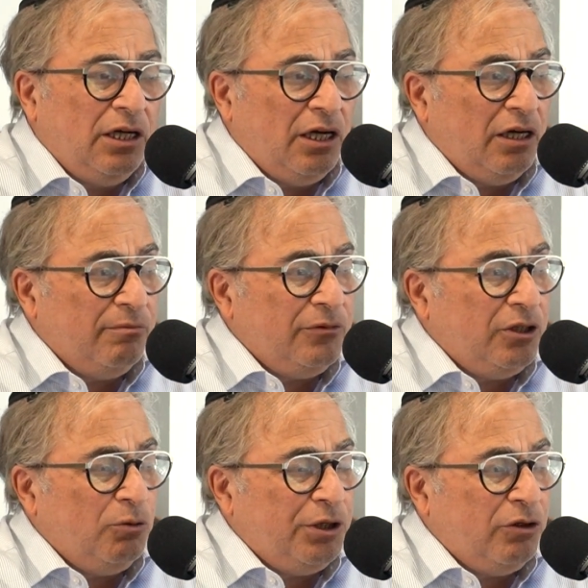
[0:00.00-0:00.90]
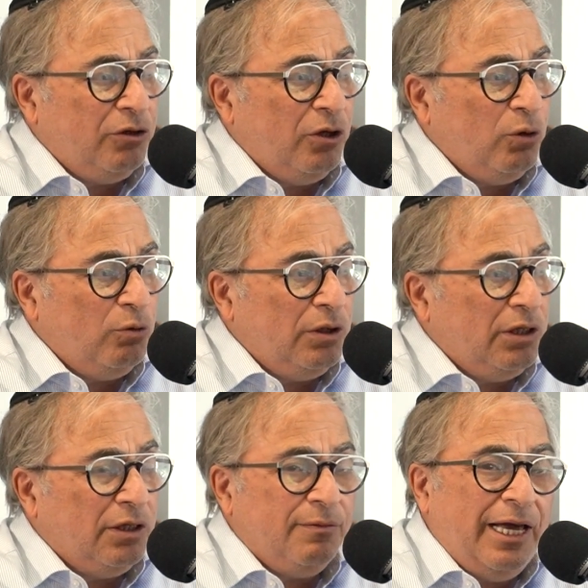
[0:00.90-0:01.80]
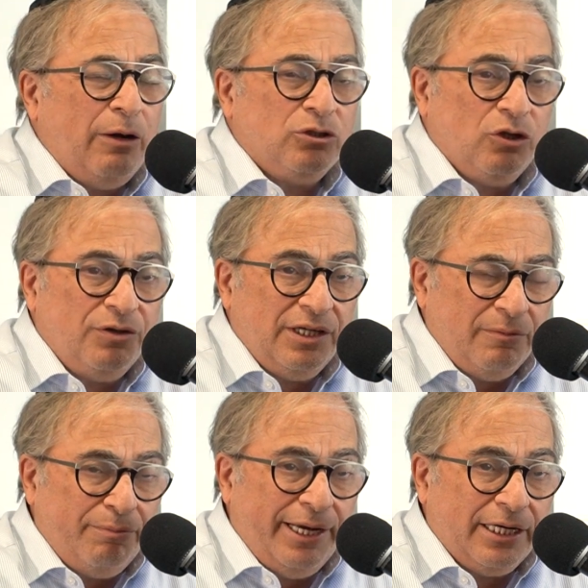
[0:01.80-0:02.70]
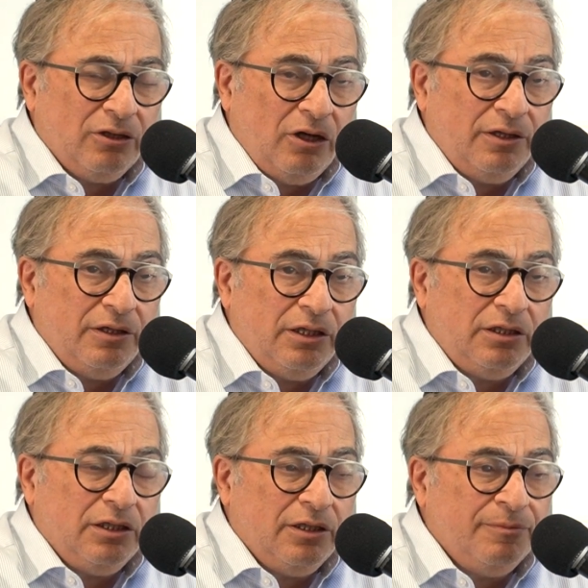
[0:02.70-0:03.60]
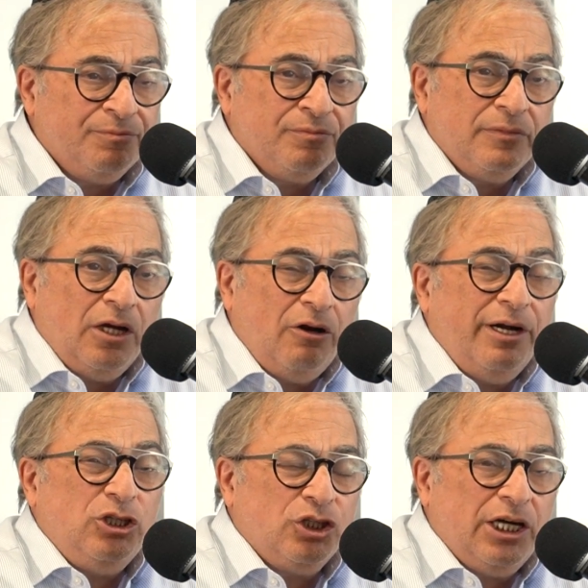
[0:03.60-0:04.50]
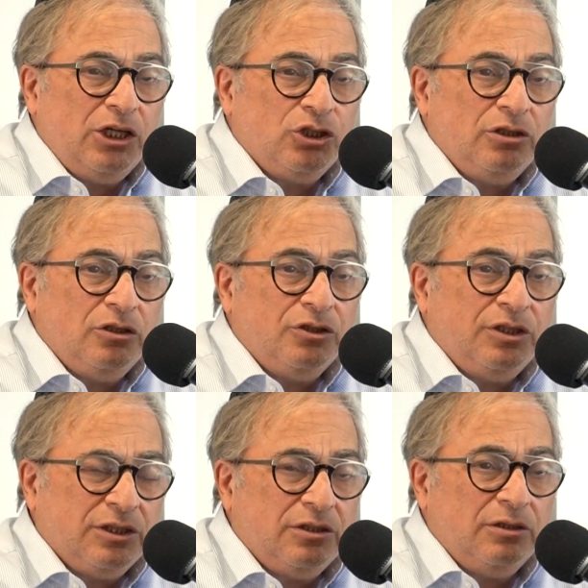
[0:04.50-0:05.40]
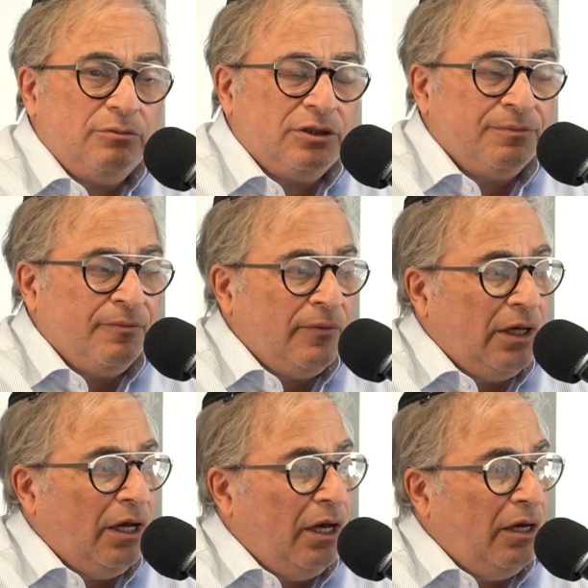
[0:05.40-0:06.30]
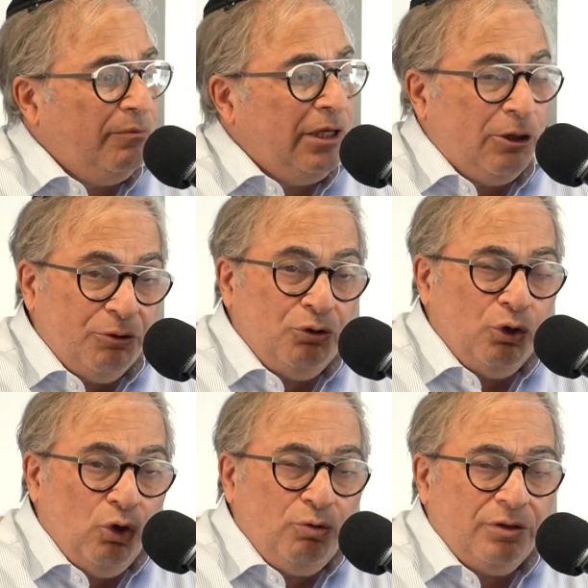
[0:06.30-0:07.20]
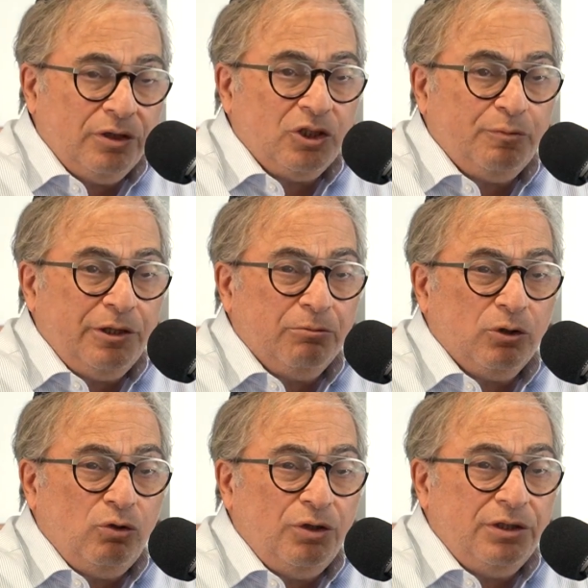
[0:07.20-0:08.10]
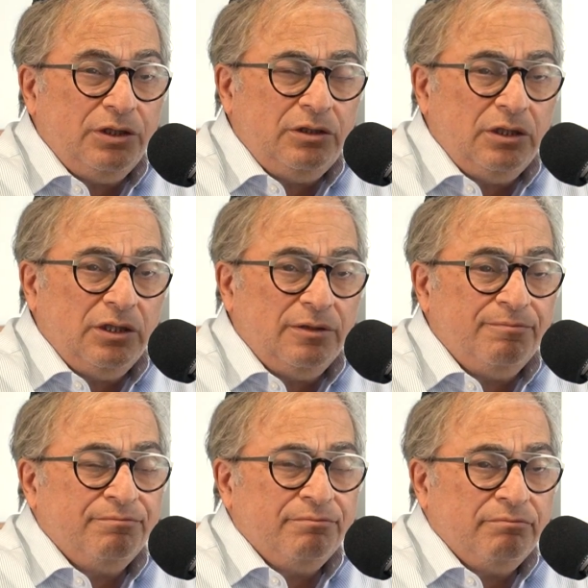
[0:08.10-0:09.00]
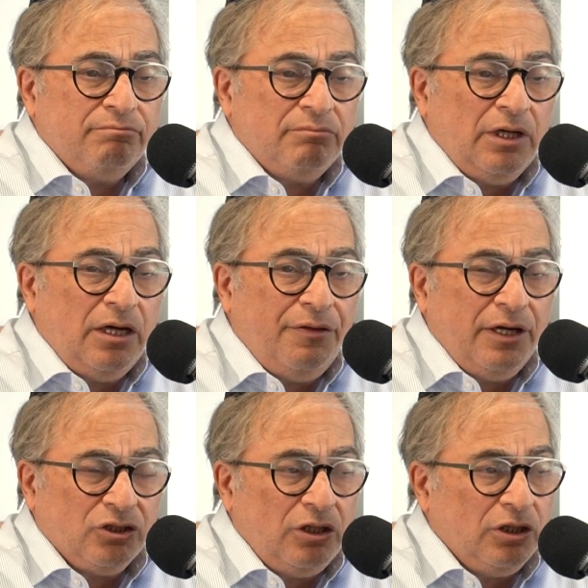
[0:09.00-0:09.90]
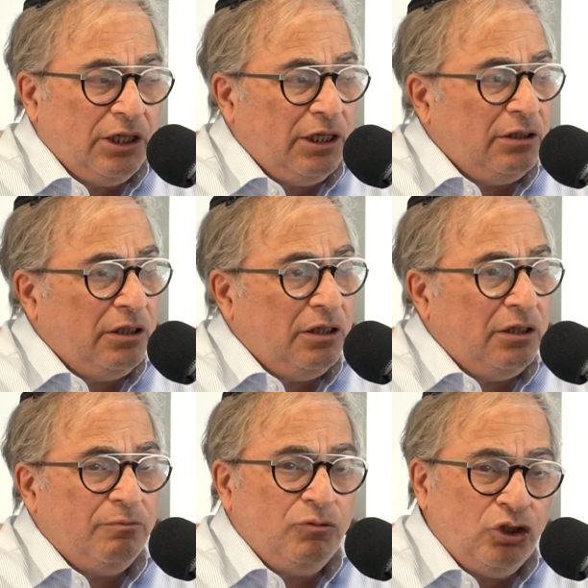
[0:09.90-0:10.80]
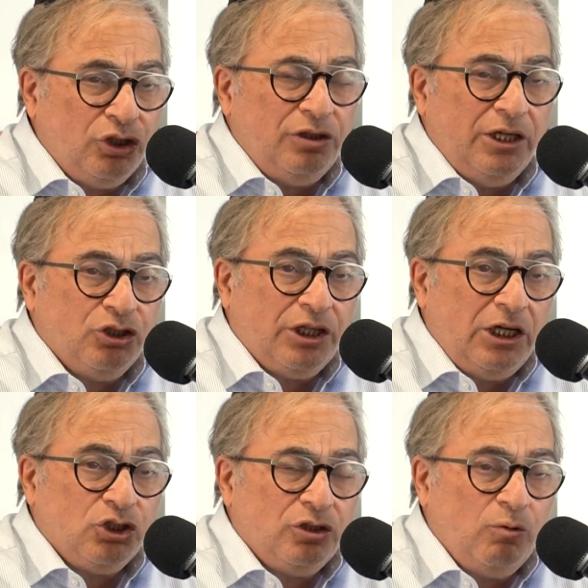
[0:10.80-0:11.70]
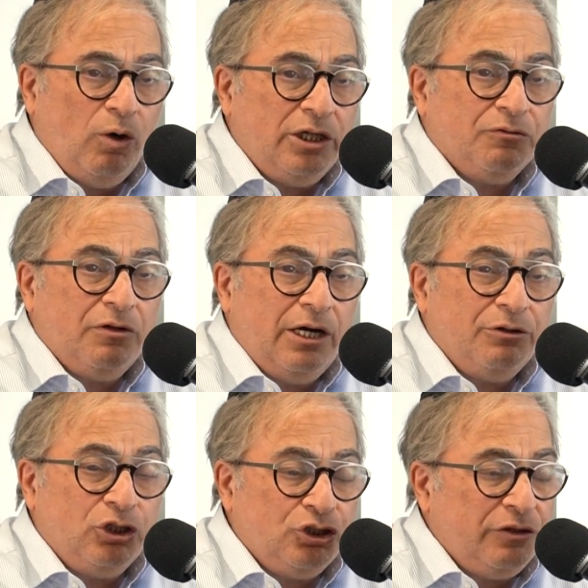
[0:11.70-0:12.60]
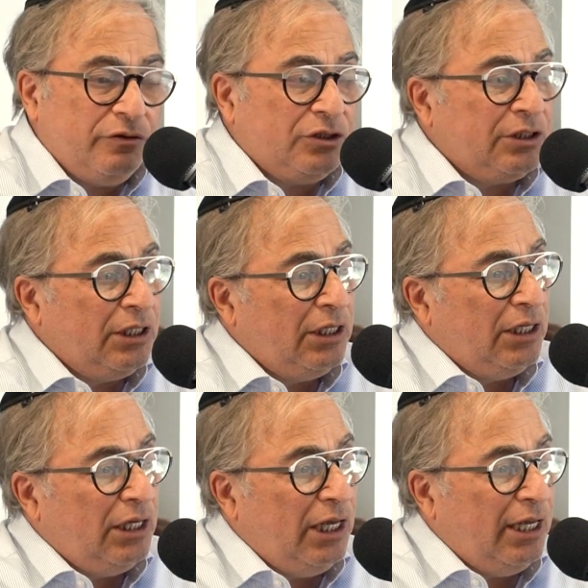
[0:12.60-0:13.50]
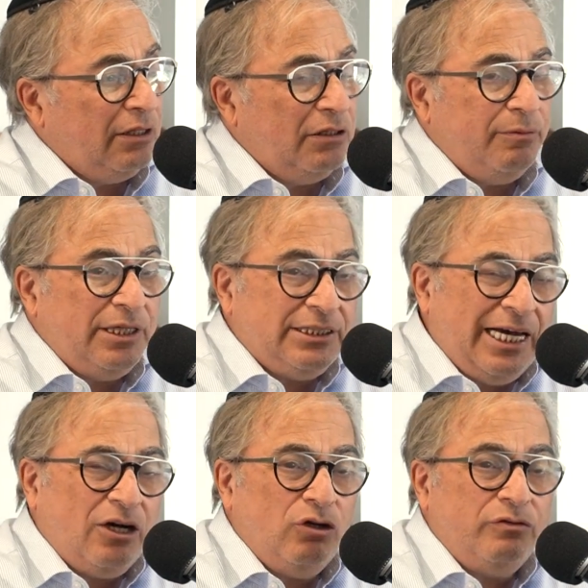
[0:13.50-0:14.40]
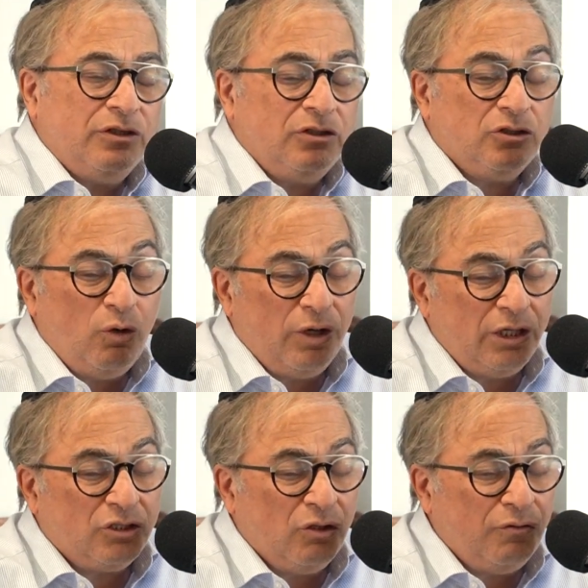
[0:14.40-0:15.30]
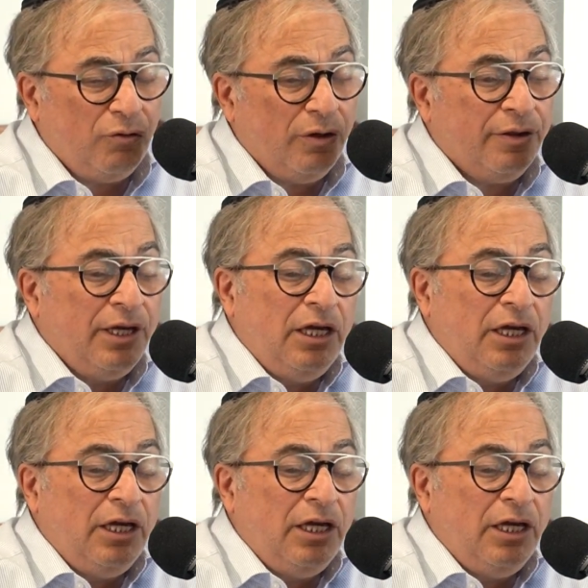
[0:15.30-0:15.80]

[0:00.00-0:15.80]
Um, you know, we don't know uh, how it's going to impact on the uh, our educational systems. Um, here in New York, where this is being recorded. Um, uh, things are looking uh, good education wise for our yeshivas and the Beis Yaakovs and so on and so forth.